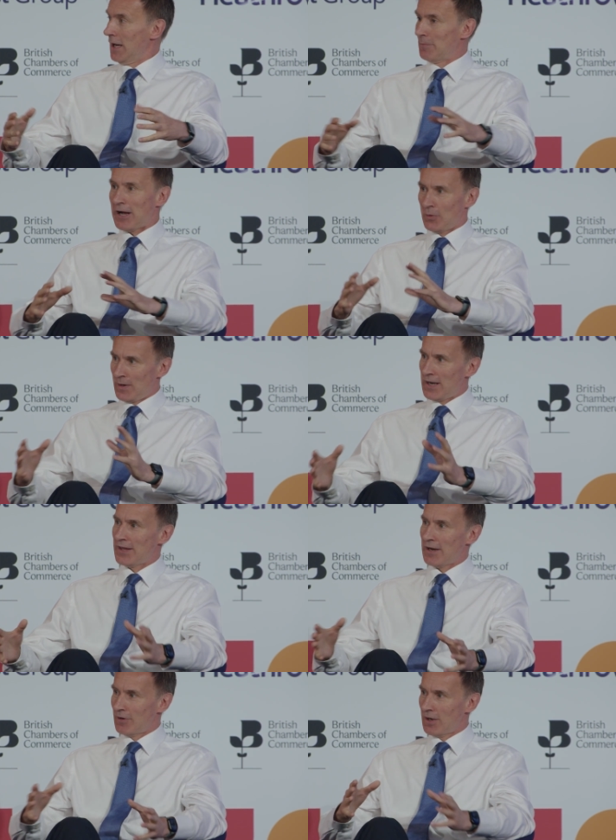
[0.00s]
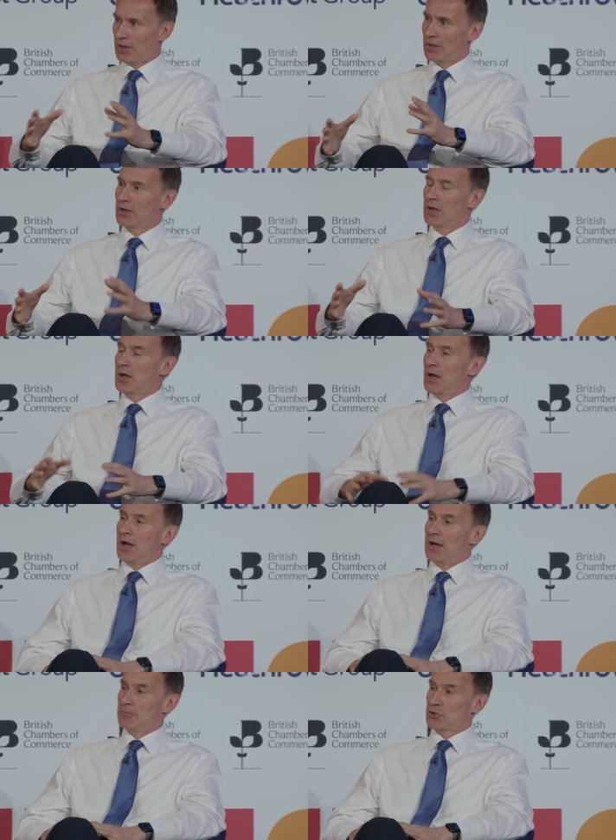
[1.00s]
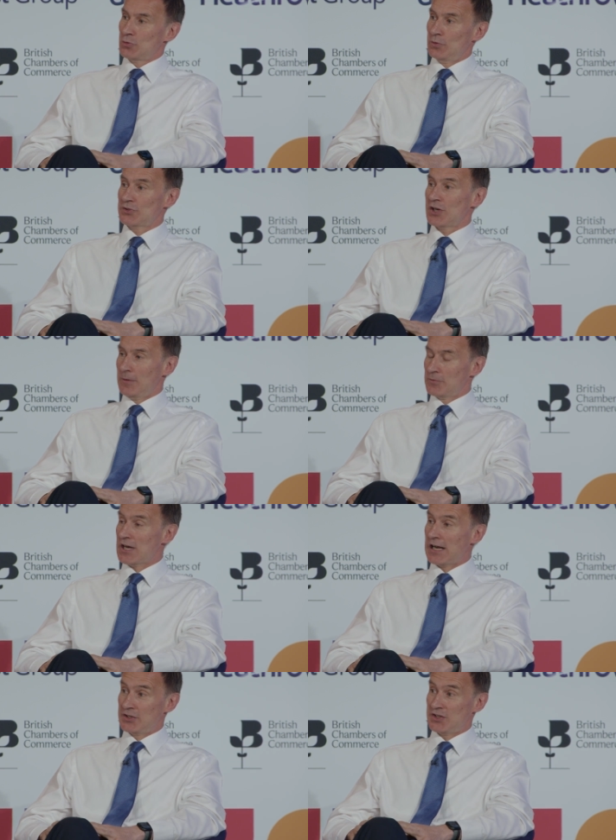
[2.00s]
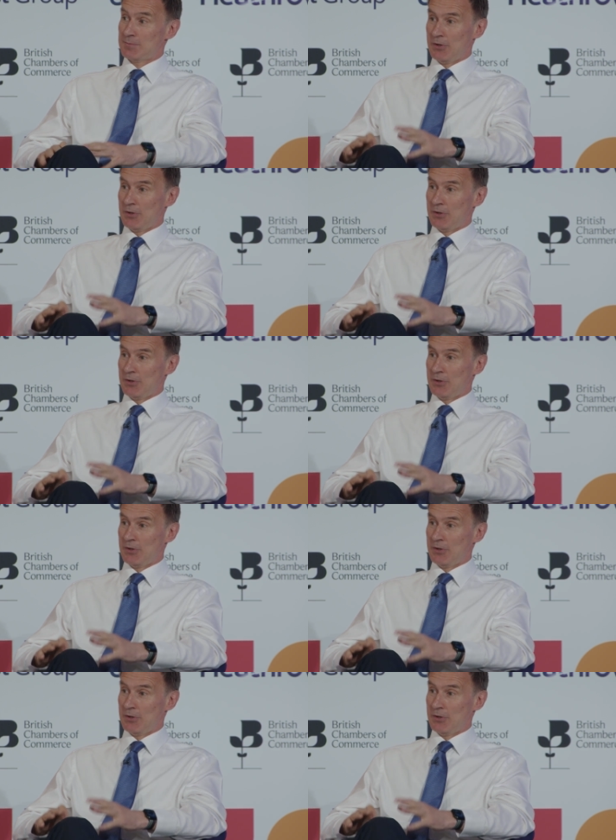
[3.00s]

about where there are short-term challenges.